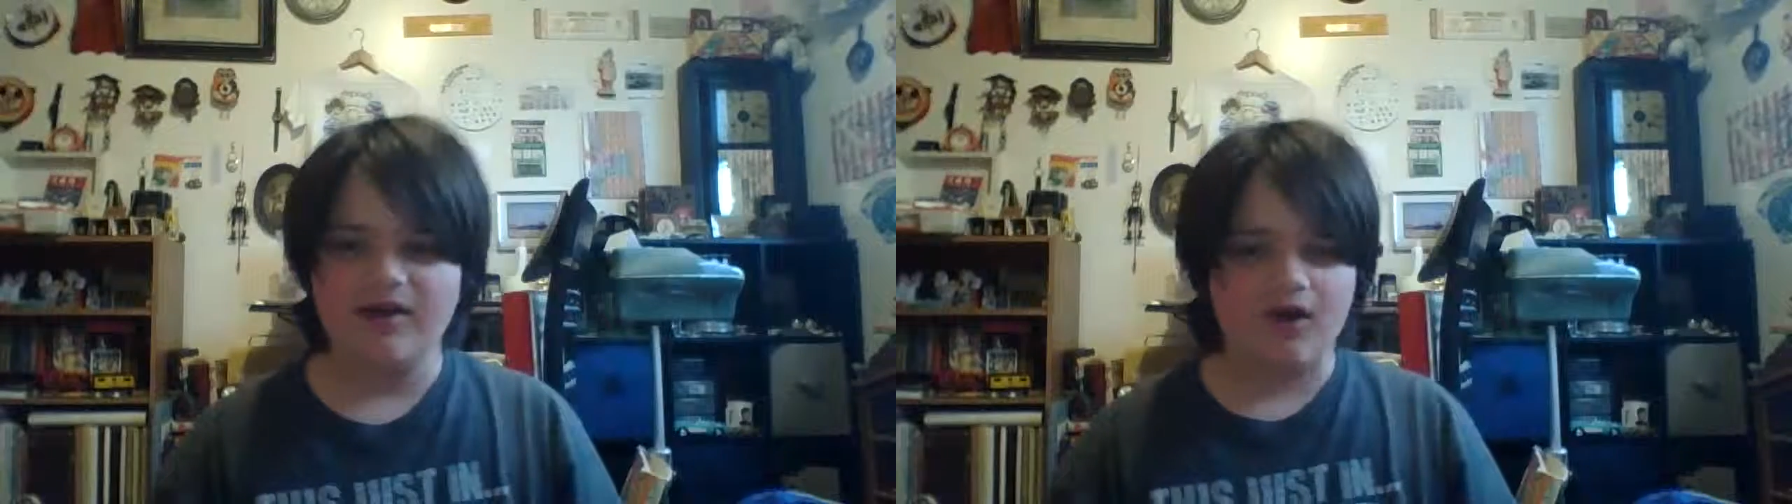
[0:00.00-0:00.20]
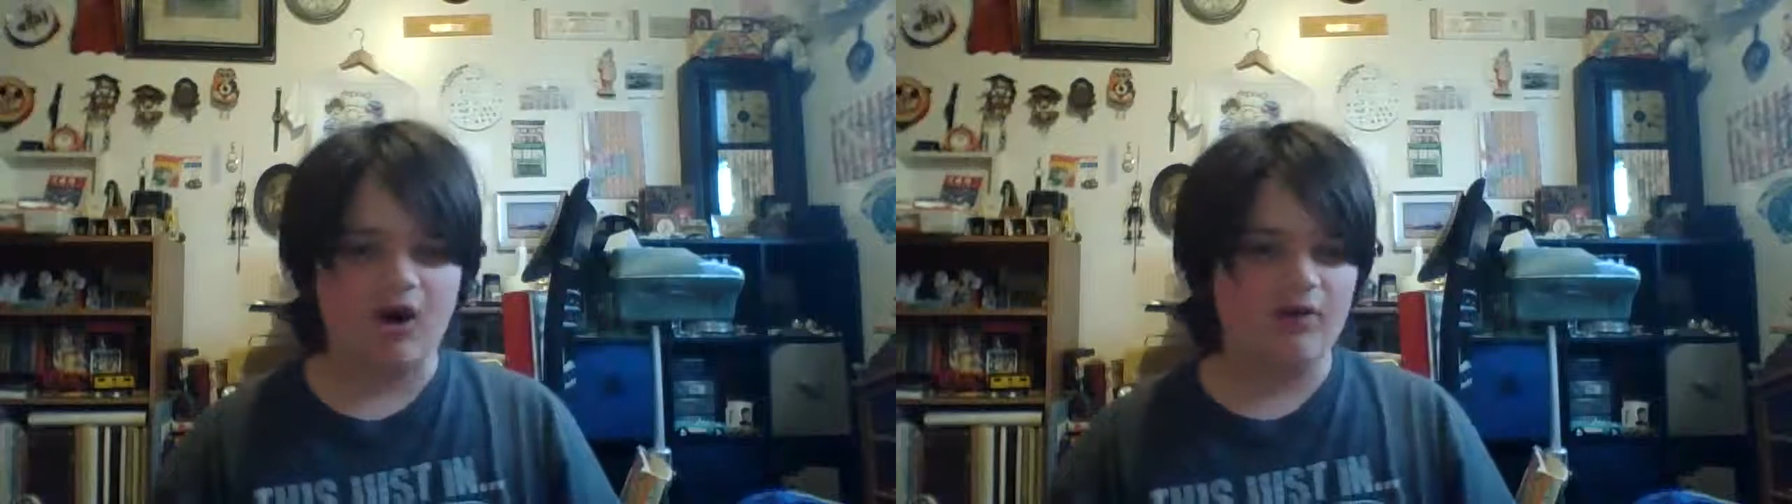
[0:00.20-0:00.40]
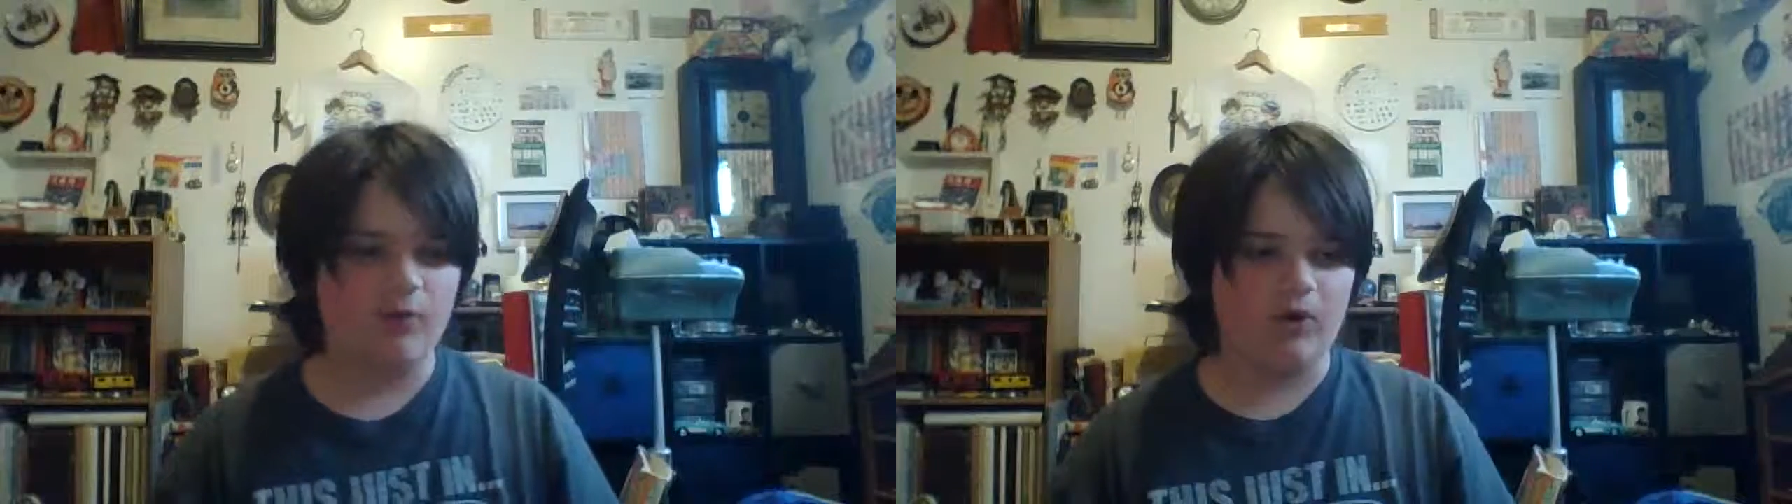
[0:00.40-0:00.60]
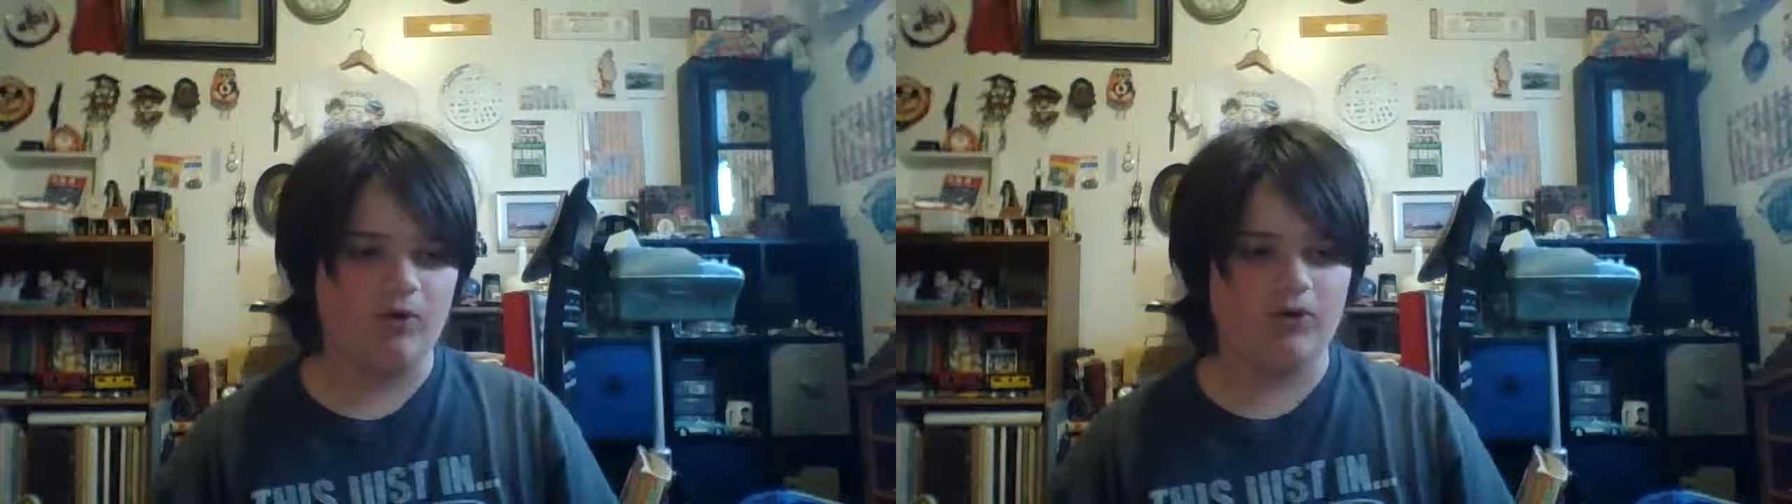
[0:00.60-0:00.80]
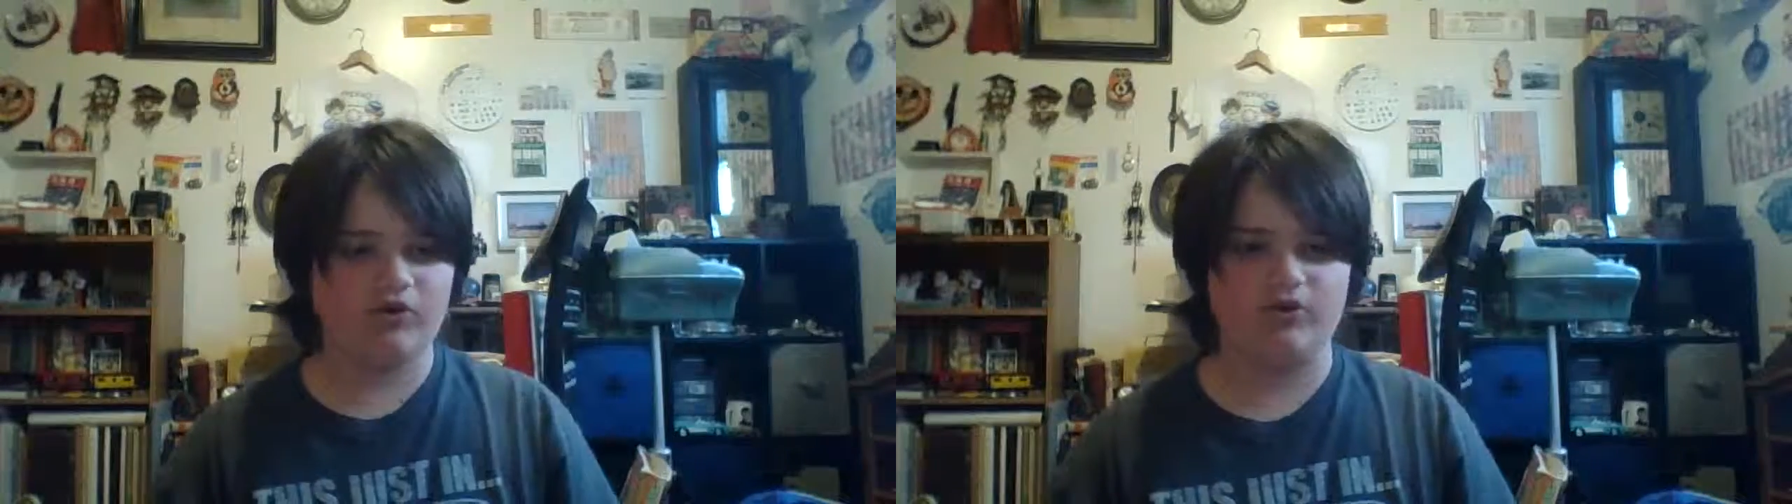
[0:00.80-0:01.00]
on World
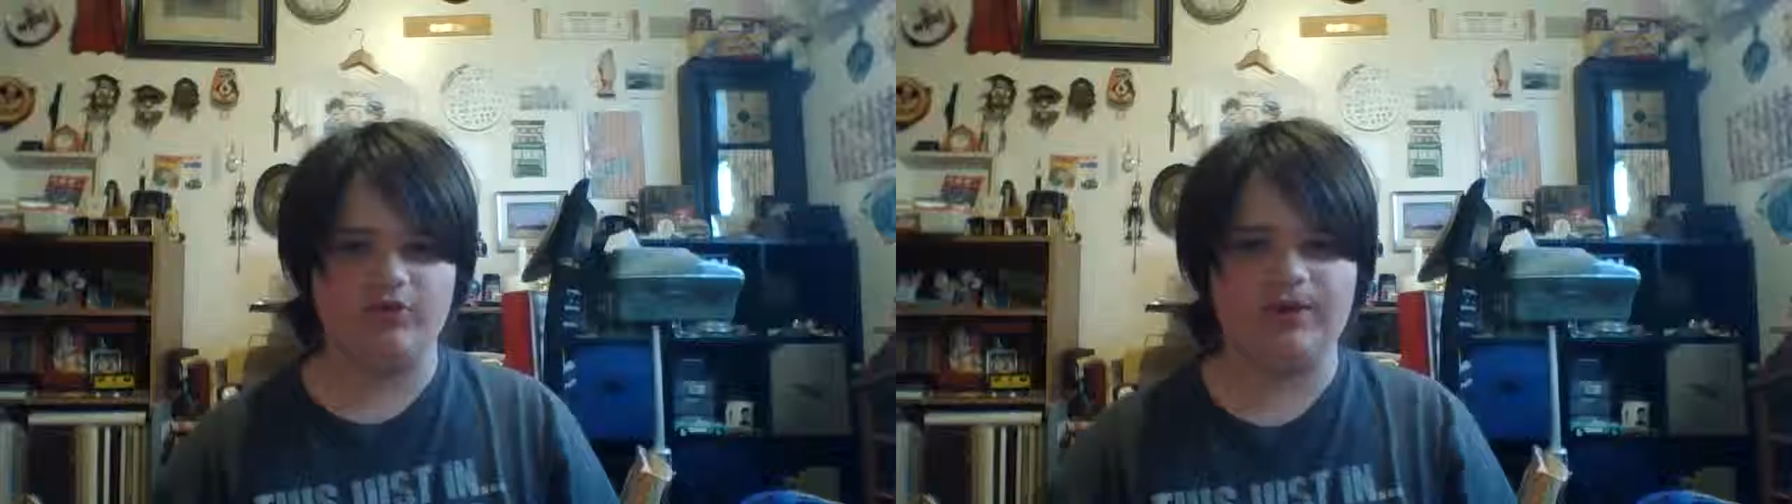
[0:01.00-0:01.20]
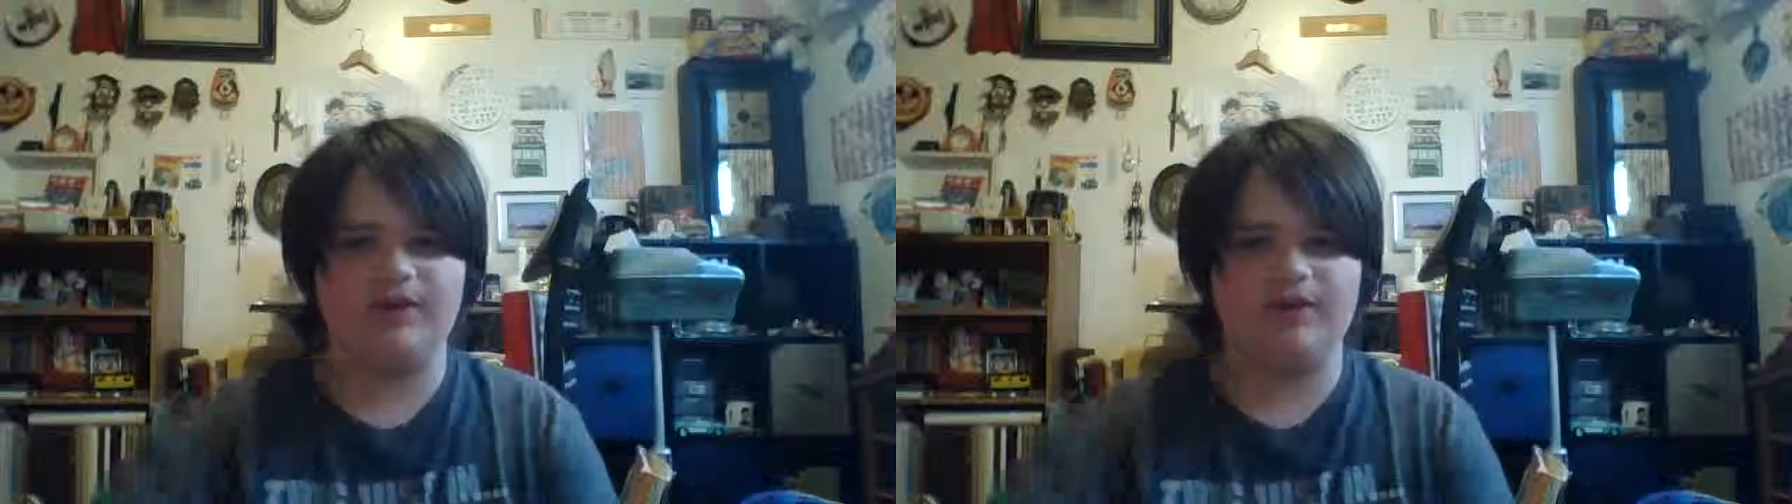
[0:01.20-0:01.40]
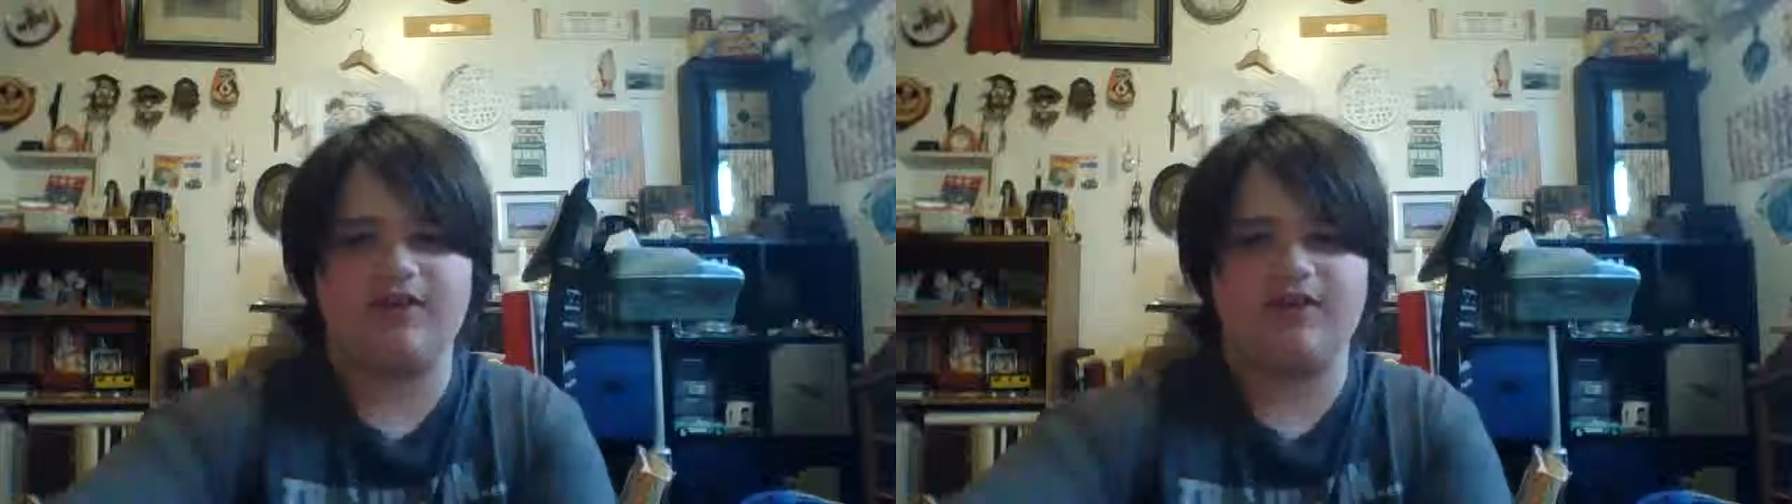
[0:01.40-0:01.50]
War II because